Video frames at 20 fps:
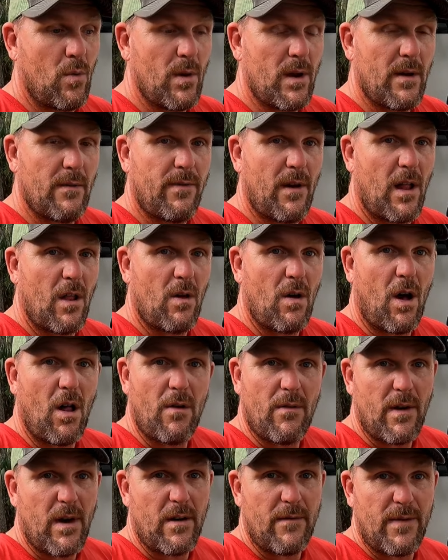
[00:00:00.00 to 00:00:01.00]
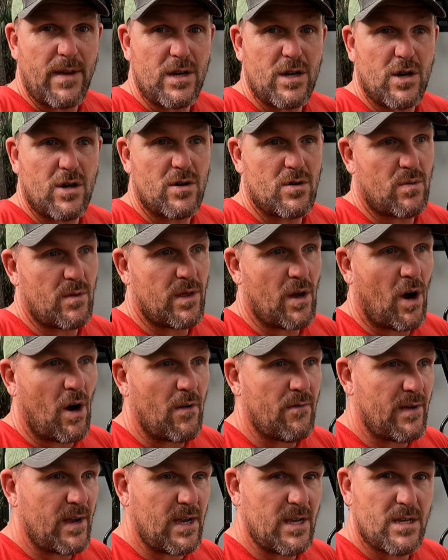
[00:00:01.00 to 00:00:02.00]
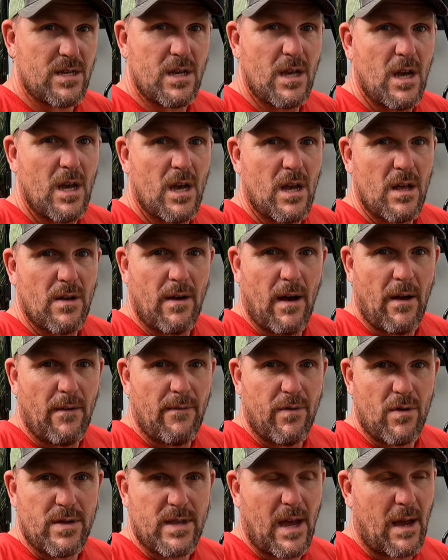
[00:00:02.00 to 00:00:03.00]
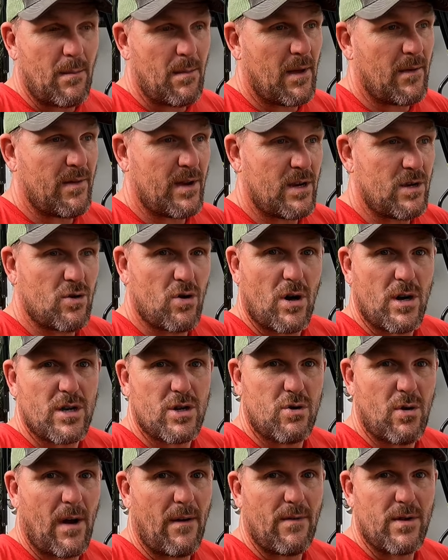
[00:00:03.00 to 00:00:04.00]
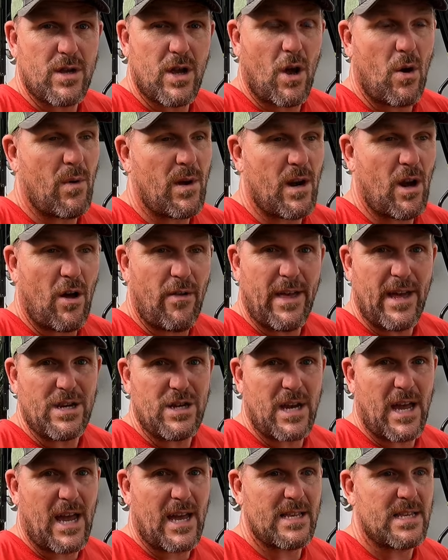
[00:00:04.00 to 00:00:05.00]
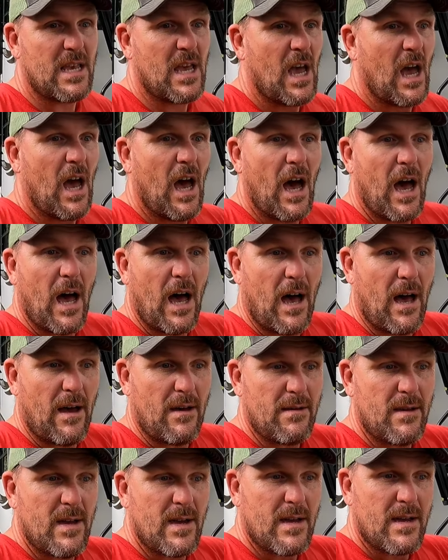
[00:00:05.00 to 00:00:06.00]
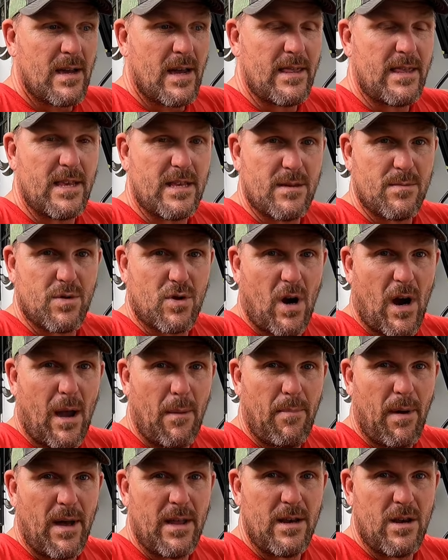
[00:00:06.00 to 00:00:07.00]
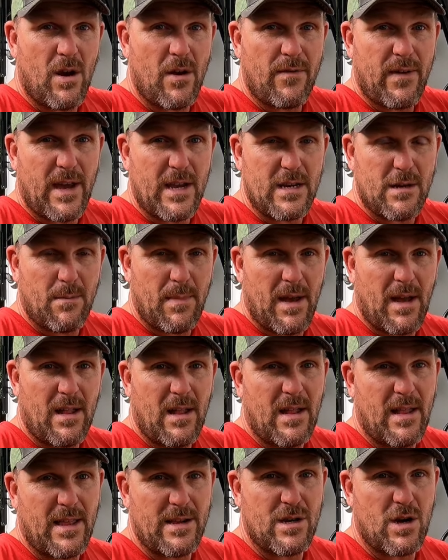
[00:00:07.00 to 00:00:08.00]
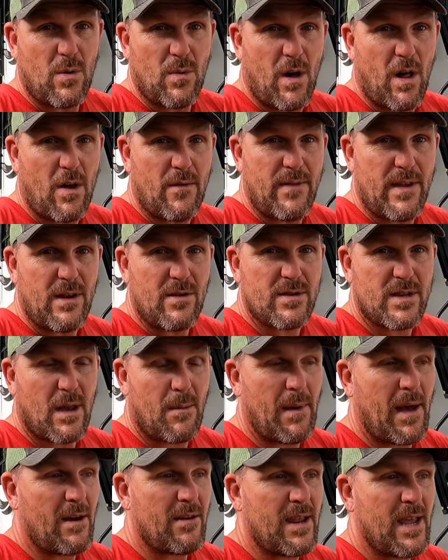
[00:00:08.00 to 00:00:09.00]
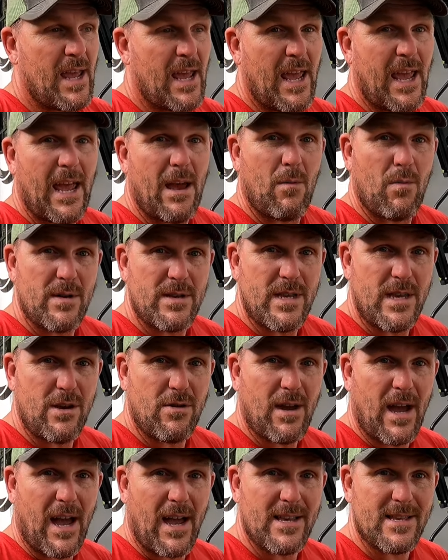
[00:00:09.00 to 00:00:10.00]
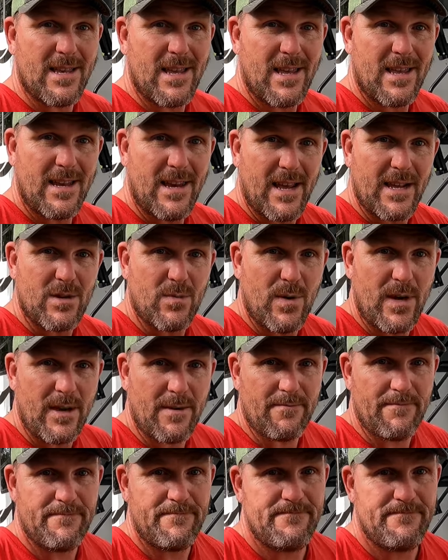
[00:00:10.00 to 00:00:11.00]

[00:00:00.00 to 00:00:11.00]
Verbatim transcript: you wanna follow all of our adventures with RVs, uh, full-time living, trucks, travel, towing, all that jazz, uh, hit the subscribe button, notification bell, let you know when all our videos come out, and we'll see you guys next week.